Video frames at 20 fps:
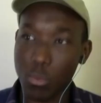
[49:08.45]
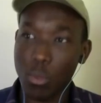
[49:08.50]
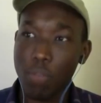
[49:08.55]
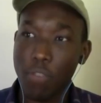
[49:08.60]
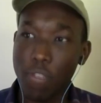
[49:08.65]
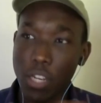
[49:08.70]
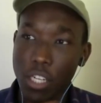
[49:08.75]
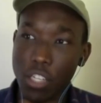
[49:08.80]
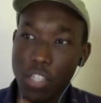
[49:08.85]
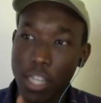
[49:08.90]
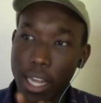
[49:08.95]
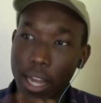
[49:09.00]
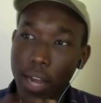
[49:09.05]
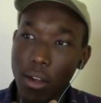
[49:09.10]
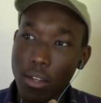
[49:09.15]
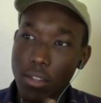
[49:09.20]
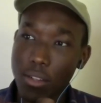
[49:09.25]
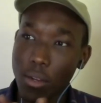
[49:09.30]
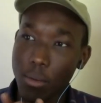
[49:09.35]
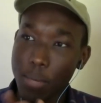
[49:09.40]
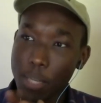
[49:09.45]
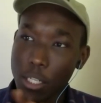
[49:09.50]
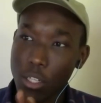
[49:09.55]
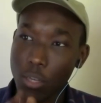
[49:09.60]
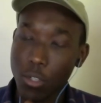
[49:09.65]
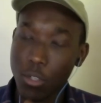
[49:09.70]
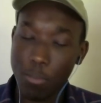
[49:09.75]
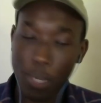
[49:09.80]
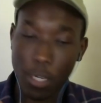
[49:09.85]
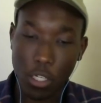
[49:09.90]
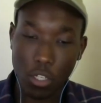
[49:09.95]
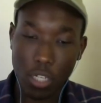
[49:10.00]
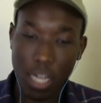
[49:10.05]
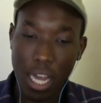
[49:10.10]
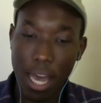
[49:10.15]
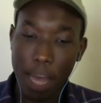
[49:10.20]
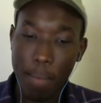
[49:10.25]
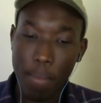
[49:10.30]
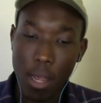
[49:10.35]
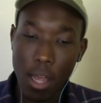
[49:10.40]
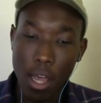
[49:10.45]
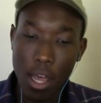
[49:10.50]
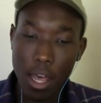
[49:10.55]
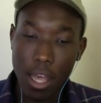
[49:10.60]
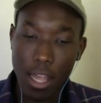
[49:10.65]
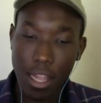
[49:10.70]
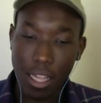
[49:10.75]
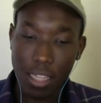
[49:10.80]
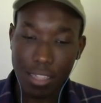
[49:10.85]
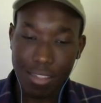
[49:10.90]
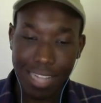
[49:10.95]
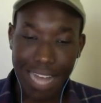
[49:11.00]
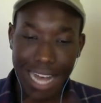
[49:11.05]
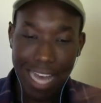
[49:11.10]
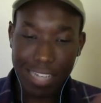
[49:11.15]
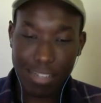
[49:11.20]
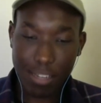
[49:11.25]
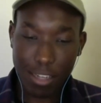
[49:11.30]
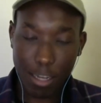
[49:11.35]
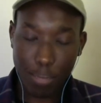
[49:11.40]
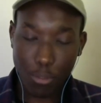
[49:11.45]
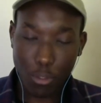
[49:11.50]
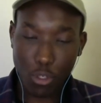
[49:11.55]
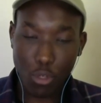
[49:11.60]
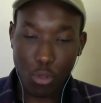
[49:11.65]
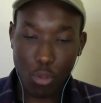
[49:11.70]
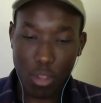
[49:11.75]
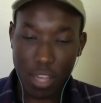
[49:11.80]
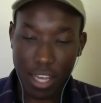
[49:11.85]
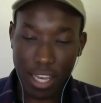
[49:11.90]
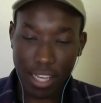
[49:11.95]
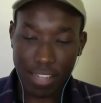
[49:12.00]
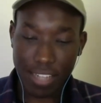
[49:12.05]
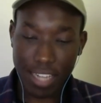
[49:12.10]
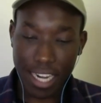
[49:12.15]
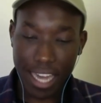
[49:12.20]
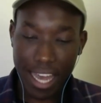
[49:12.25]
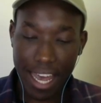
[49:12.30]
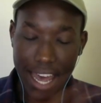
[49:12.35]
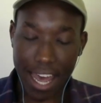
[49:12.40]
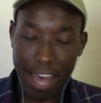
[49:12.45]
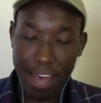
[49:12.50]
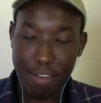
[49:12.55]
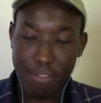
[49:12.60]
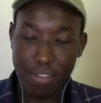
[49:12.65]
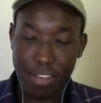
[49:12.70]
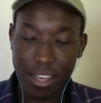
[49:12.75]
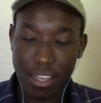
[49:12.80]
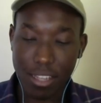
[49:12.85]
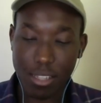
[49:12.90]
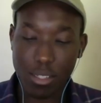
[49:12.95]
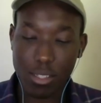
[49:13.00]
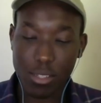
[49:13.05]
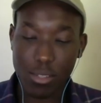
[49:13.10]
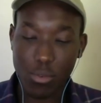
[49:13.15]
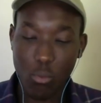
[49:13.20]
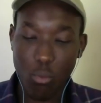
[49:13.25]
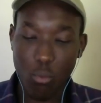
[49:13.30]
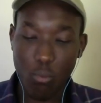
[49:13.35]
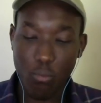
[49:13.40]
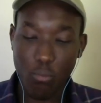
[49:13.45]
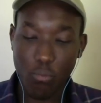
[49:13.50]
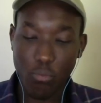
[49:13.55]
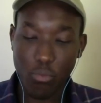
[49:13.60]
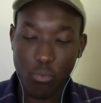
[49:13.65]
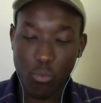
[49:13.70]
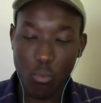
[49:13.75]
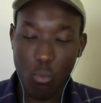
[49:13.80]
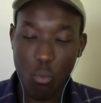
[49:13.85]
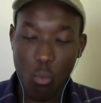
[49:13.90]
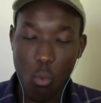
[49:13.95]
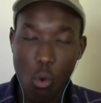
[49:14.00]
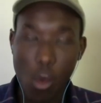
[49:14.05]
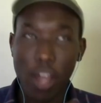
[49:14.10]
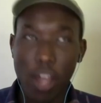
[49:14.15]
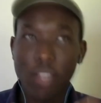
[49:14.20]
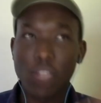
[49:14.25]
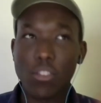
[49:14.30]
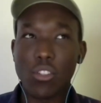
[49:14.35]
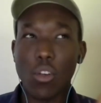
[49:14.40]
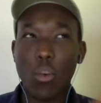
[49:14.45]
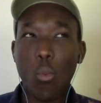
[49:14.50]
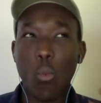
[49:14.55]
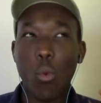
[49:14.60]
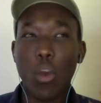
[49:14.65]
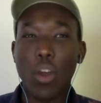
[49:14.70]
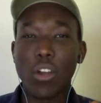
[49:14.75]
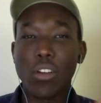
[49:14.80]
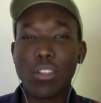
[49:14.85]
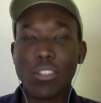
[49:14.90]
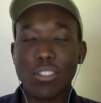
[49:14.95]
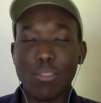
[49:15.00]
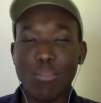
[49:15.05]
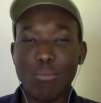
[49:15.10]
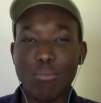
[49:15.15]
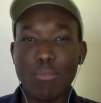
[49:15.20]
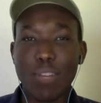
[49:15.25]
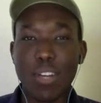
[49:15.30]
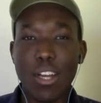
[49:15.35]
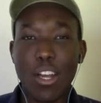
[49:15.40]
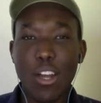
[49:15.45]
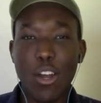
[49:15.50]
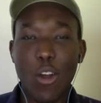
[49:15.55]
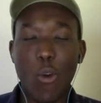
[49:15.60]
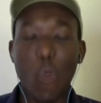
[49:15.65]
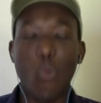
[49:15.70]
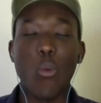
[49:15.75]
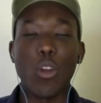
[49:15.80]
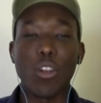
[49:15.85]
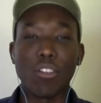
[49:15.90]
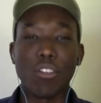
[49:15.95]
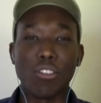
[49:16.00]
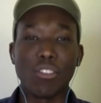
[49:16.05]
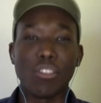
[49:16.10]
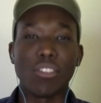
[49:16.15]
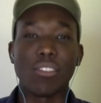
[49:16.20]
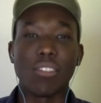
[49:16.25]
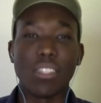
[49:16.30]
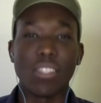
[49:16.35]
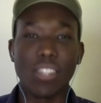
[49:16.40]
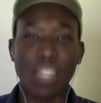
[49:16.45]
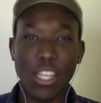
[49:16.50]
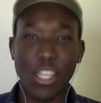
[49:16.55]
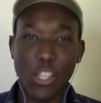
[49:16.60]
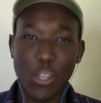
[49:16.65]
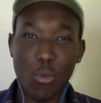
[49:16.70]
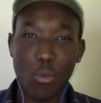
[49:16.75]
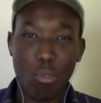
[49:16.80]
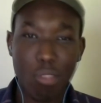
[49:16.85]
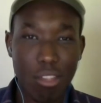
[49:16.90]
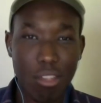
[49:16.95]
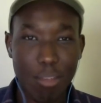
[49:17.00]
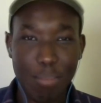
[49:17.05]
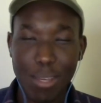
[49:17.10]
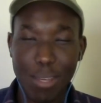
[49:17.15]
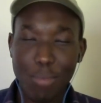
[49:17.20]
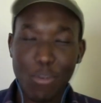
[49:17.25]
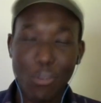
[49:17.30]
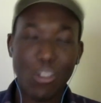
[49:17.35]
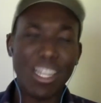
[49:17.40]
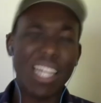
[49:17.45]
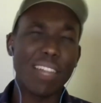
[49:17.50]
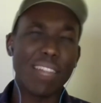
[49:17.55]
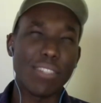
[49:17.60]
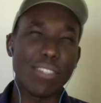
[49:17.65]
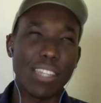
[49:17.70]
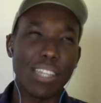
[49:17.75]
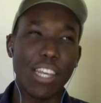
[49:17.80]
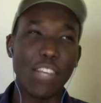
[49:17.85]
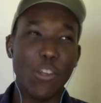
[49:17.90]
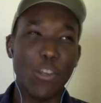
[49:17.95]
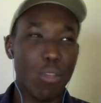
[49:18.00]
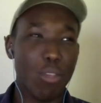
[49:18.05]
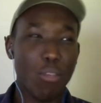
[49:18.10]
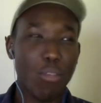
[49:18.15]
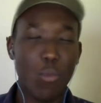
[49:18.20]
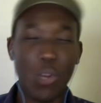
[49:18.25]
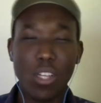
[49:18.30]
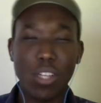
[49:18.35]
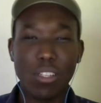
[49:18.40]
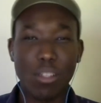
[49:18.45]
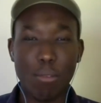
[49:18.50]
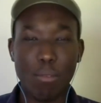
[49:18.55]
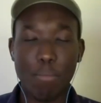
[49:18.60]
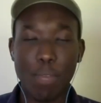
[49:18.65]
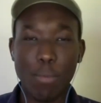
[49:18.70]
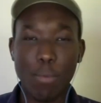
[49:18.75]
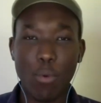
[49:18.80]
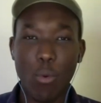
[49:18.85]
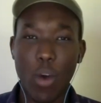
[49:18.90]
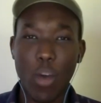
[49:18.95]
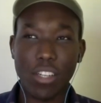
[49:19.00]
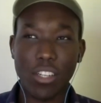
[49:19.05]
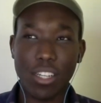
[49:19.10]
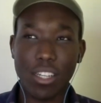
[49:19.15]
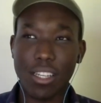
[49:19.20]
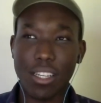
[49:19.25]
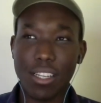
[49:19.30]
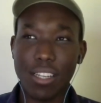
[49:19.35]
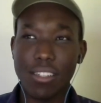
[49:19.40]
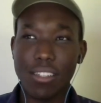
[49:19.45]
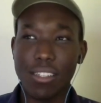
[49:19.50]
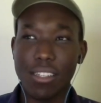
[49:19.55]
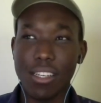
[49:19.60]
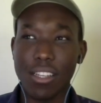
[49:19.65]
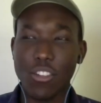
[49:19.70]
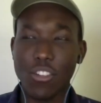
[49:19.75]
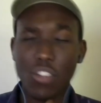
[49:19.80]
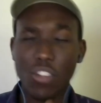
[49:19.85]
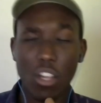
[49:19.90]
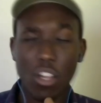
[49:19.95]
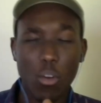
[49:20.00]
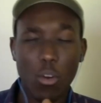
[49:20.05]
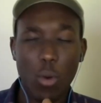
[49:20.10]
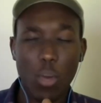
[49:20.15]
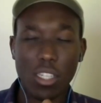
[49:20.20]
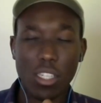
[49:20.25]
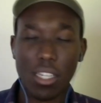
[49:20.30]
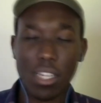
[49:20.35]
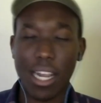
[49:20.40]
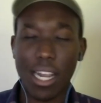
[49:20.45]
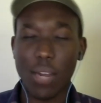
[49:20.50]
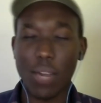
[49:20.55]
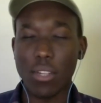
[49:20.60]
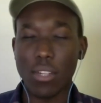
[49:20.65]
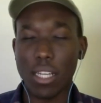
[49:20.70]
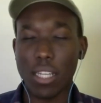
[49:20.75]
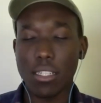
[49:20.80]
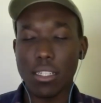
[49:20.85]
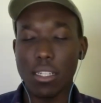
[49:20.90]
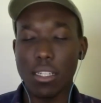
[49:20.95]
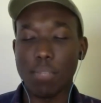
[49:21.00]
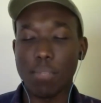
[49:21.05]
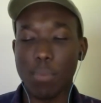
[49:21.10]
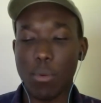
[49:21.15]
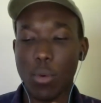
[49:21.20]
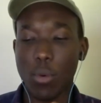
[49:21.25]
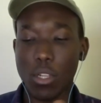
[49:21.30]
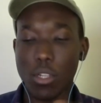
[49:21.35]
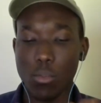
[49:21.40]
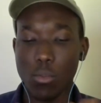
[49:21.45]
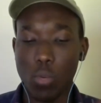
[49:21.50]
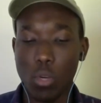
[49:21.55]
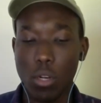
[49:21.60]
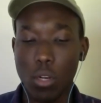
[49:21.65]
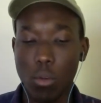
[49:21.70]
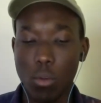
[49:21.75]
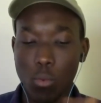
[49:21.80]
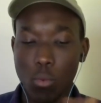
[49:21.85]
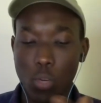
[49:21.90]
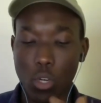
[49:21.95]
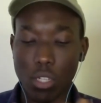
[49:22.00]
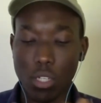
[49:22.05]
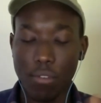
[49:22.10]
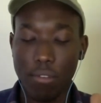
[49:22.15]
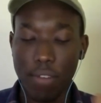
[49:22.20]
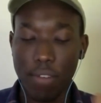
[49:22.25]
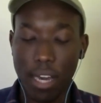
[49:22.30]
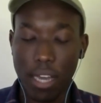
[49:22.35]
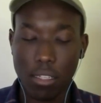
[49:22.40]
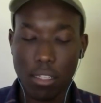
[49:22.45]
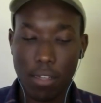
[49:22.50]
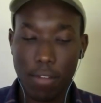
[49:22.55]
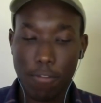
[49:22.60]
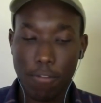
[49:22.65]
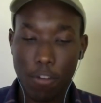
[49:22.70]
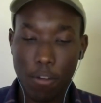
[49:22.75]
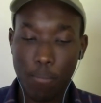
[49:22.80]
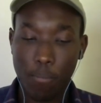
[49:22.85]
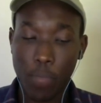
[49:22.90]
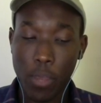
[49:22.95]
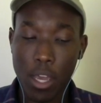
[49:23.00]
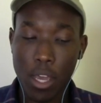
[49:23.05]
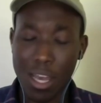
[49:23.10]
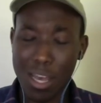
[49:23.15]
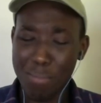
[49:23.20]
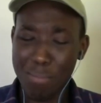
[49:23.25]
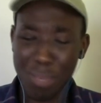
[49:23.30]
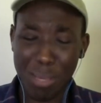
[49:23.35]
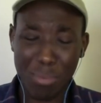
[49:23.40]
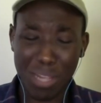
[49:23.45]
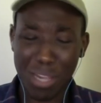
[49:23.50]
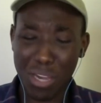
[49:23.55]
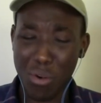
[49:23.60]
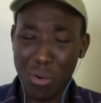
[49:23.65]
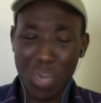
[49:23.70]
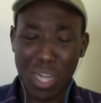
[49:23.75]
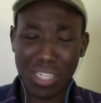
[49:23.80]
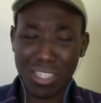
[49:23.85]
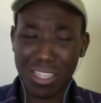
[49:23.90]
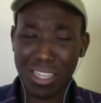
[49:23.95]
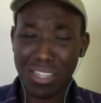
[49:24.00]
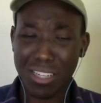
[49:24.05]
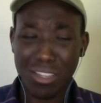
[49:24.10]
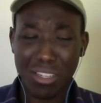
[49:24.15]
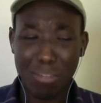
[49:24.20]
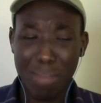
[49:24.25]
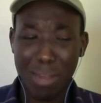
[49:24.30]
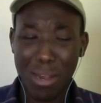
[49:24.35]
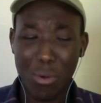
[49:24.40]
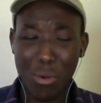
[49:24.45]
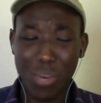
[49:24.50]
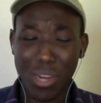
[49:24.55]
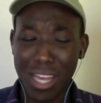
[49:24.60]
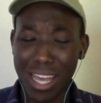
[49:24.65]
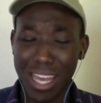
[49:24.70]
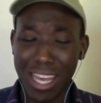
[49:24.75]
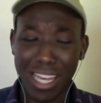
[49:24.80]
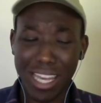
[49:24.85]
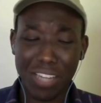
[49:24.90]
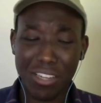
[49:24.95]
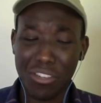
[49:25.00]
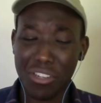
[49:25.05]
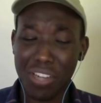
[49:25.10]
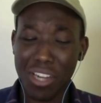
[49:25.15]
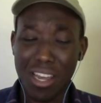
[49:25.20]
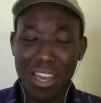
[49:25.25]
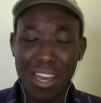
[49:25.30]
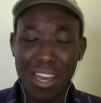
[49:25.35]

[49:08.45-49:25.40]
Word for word: we finishing out, because I want to make sure I respect your time. The last two things that I have is, one, so what are some words to the youth, the people, or not even the youth, words to the people watching this? There's another question that kind of relates to this, but what are words of advice that from people that are watching this, doesn't matter what age